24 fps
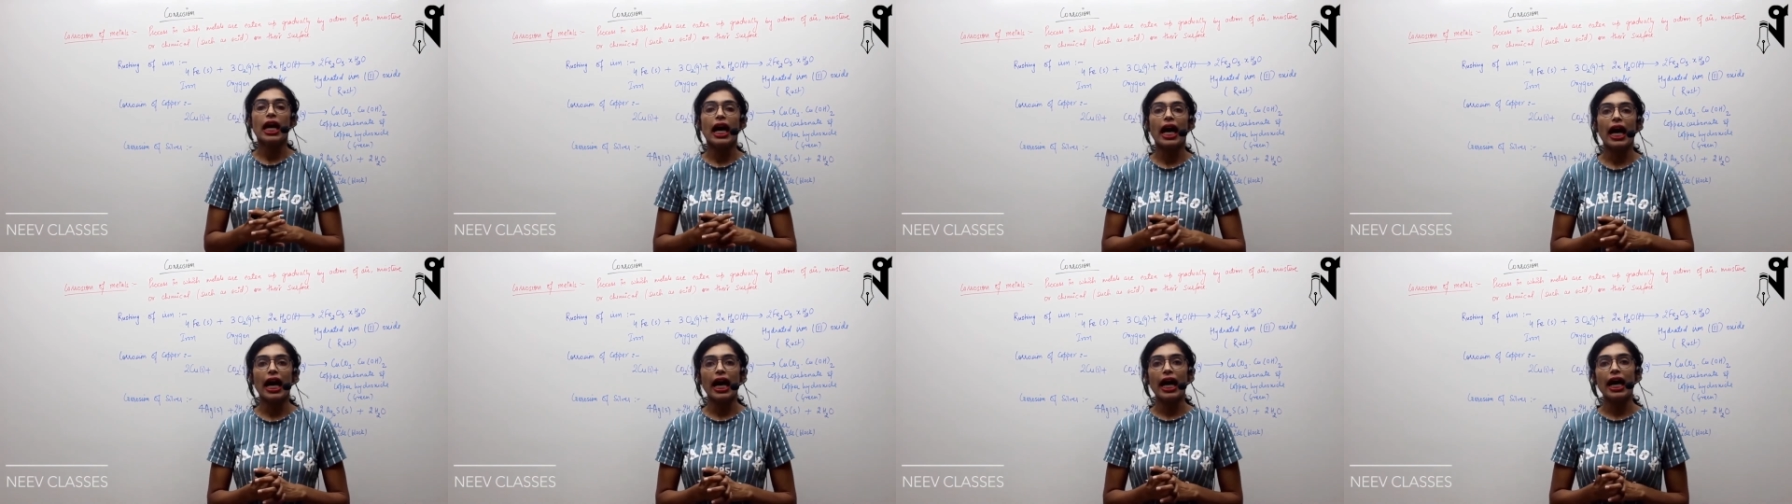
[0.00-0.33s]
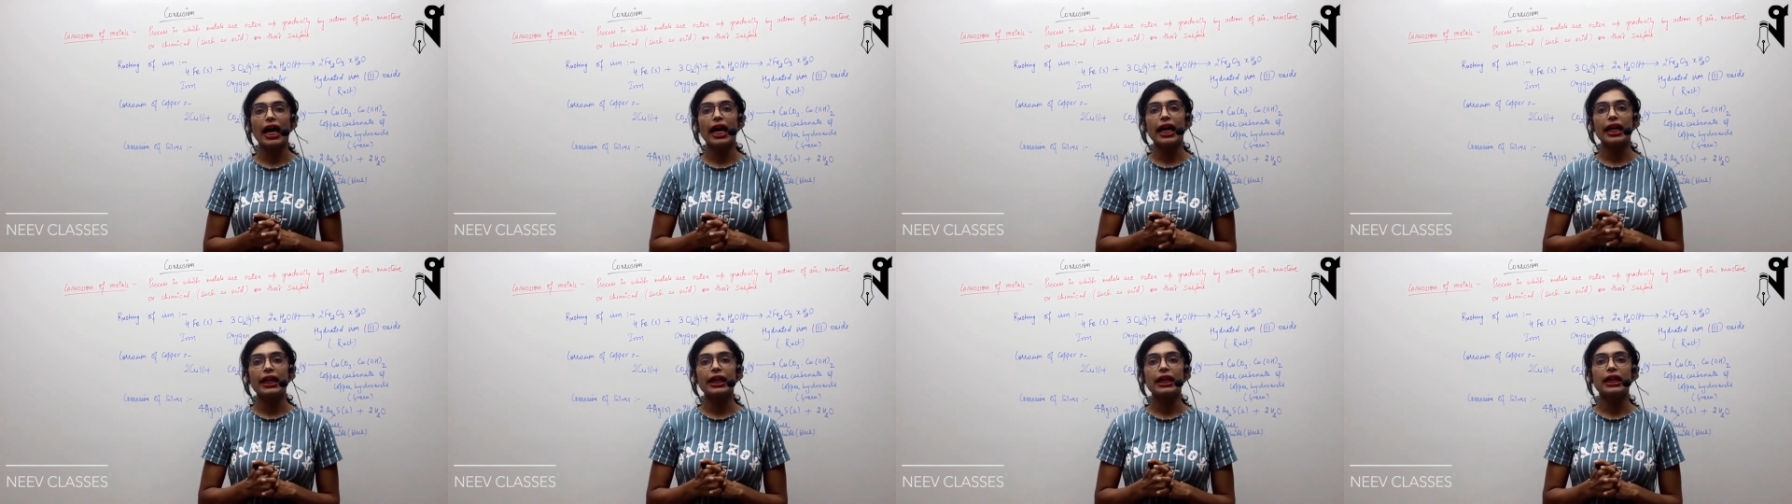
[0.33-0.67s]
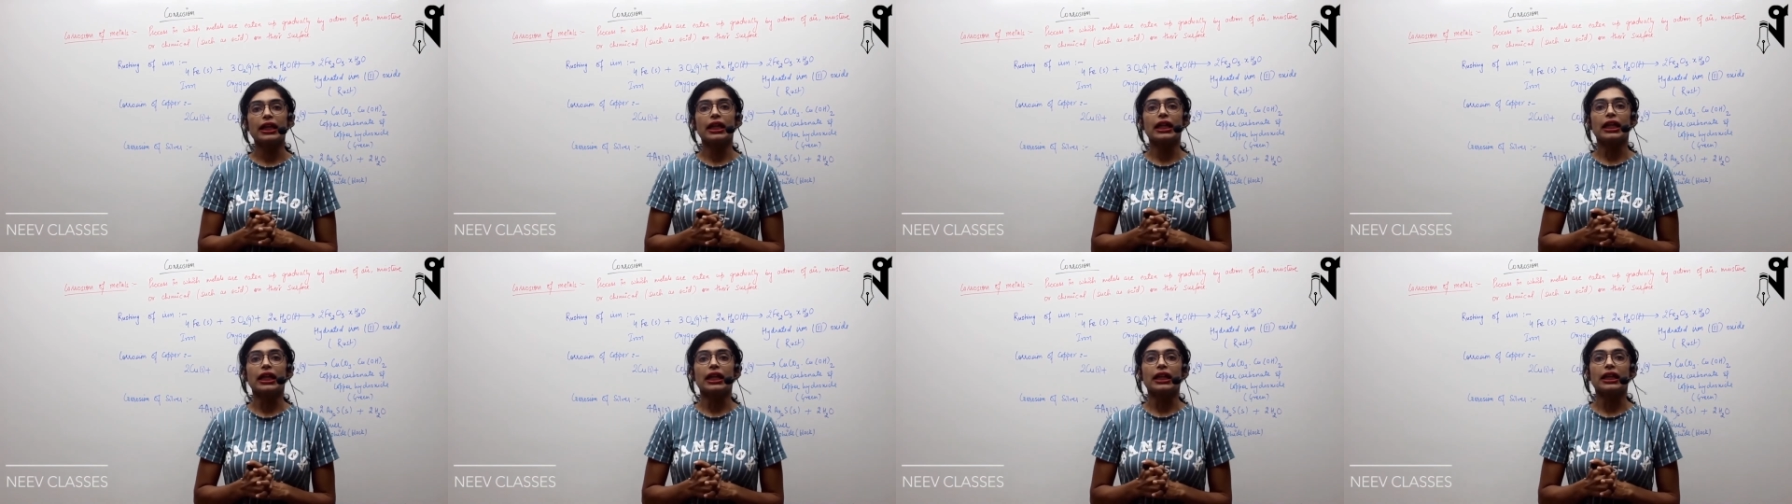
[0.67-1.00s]
and
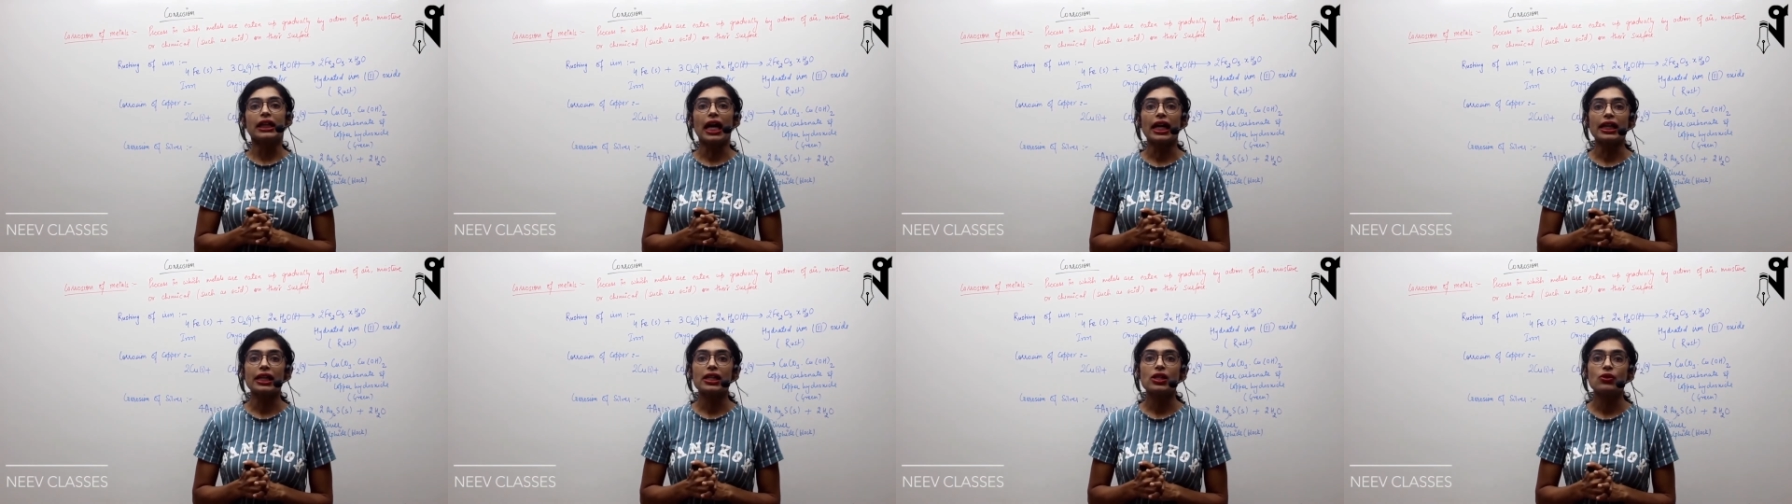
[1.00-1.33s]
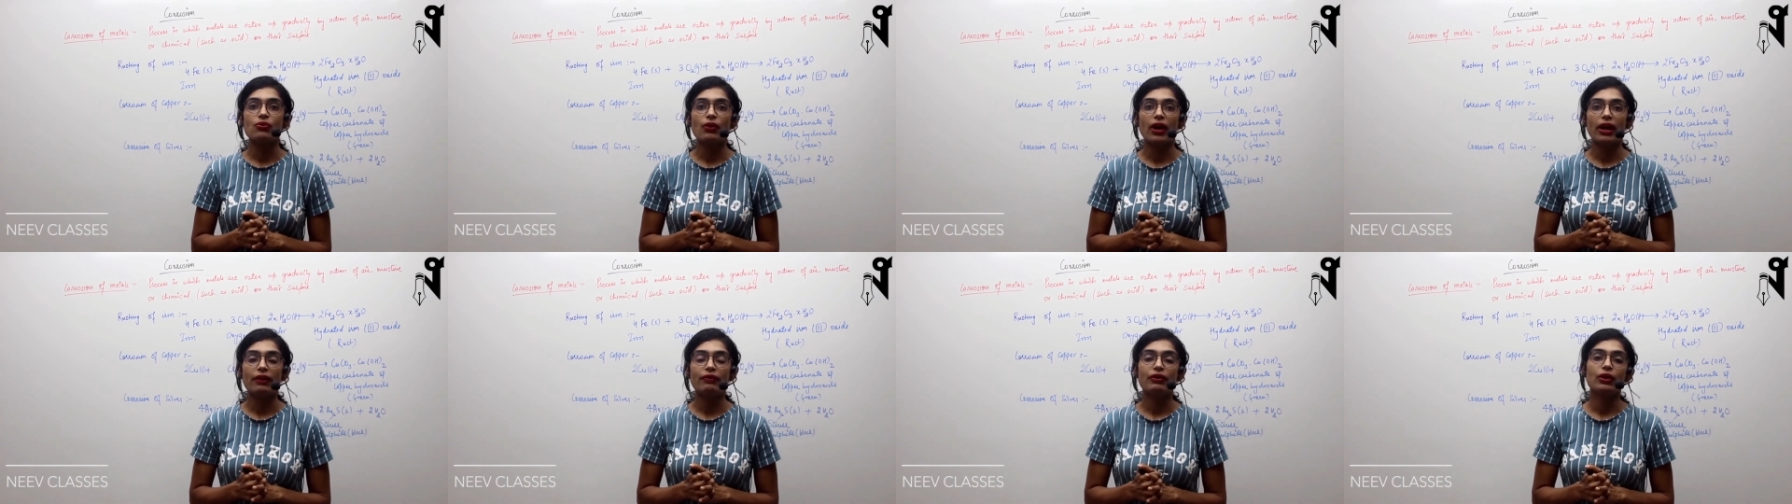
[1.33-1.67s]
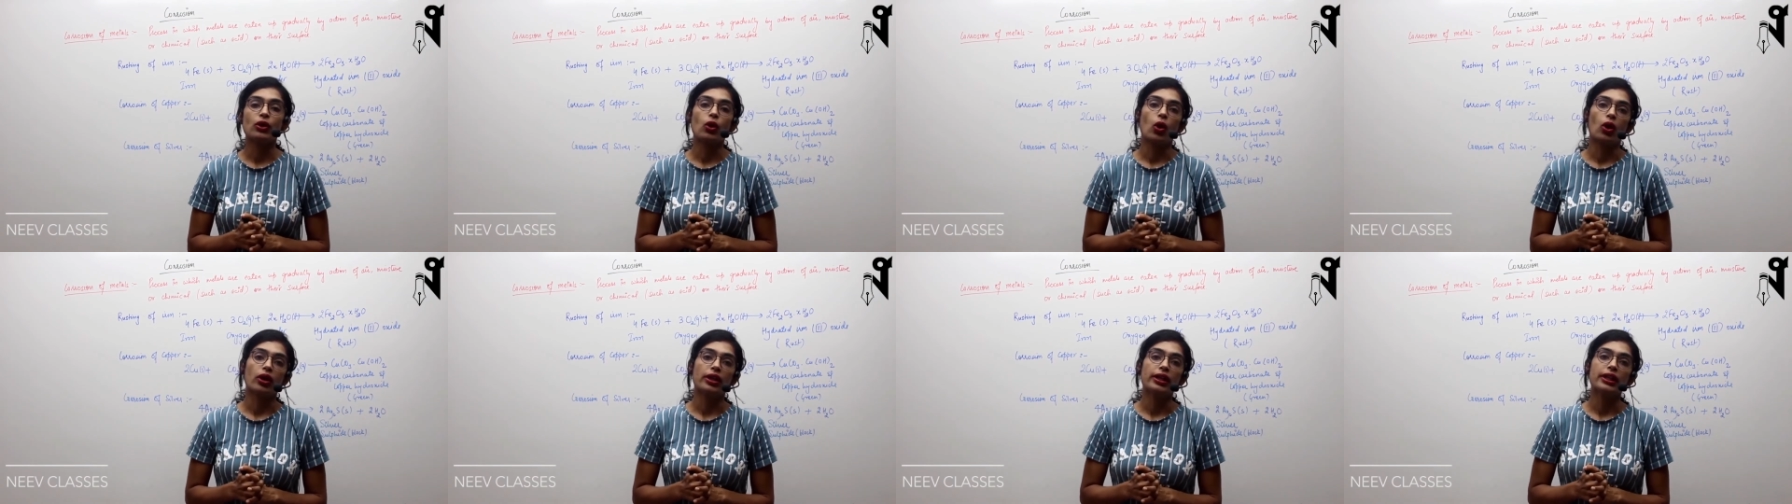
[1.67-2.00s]
that is why we
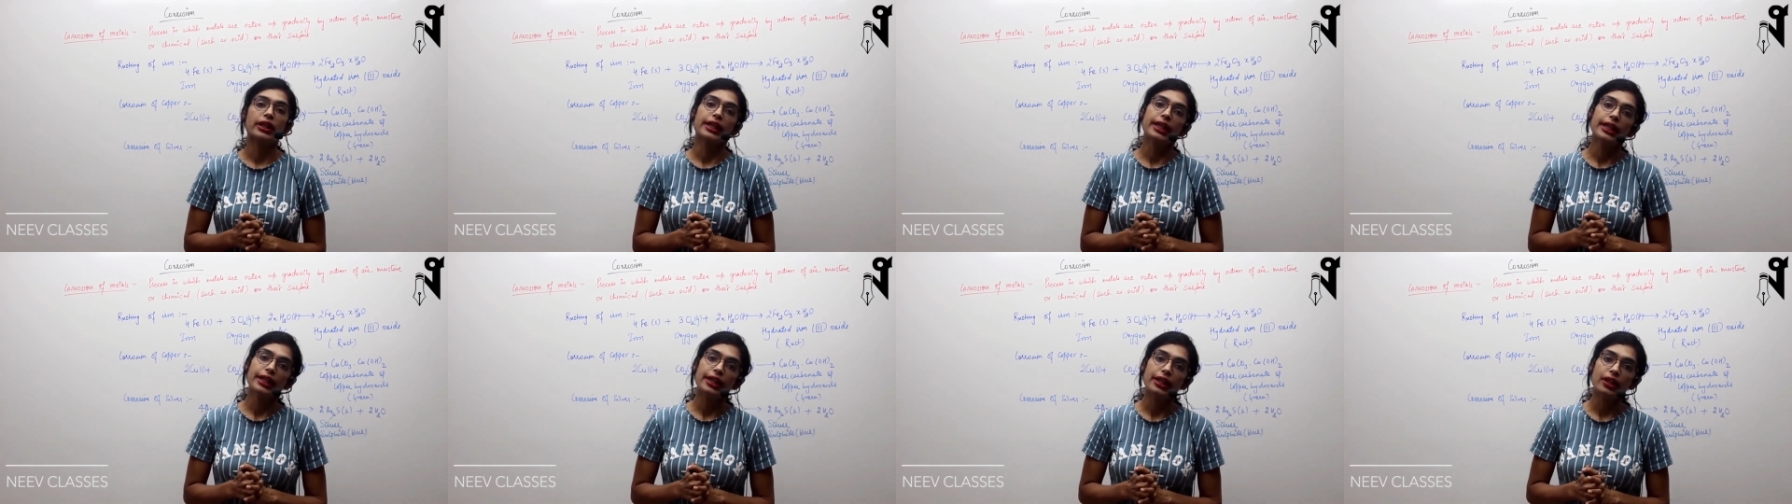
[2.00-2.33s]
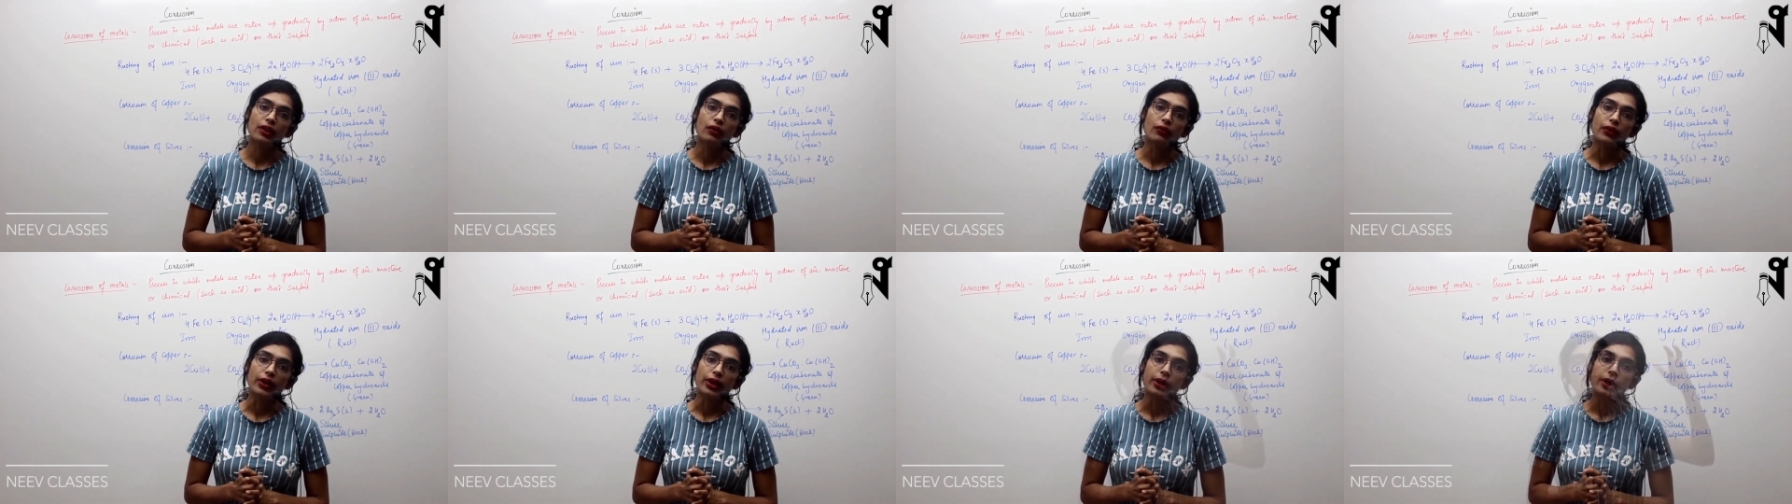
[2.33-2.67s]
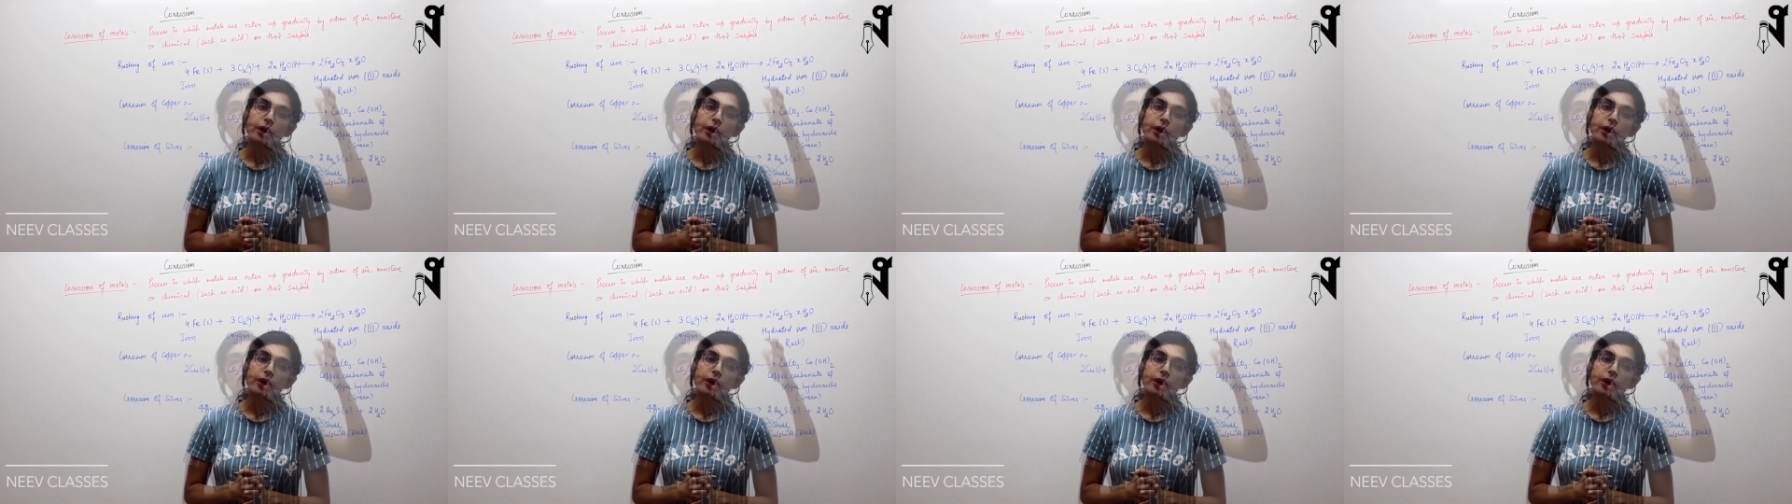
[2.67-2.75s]
call it eating away.